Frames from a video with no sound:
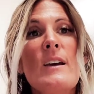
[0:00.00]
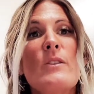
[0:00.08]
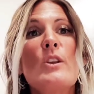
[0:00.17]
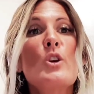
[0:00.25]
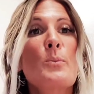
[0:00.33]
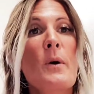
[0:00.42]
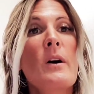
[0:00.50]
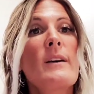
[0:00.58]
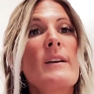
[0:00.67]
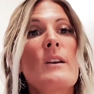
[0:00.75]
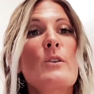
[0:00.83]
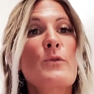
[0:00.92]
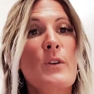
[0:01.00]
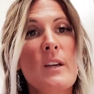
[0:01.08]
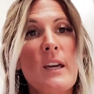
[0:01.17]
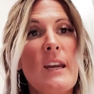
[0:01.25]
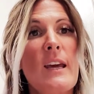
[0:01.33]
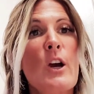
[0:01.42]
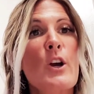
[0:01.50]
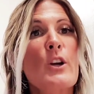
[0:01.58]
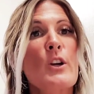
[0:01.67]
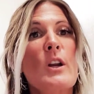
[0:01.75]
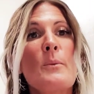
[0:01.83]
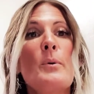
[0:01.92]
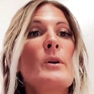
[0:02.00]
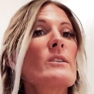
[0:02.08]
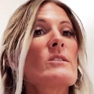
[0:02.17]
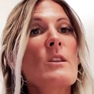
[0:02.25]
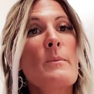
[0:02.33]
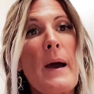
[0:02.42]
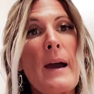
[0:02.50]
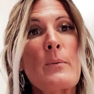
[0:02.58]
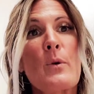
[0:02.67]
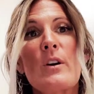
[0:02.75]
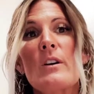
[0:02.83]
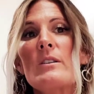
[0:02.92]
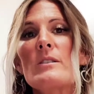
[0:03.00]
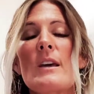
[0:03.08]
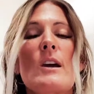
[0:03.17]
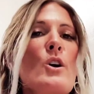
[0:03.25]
then you're probably going to forget it, or you're going to put it to the back burner and you're going to say,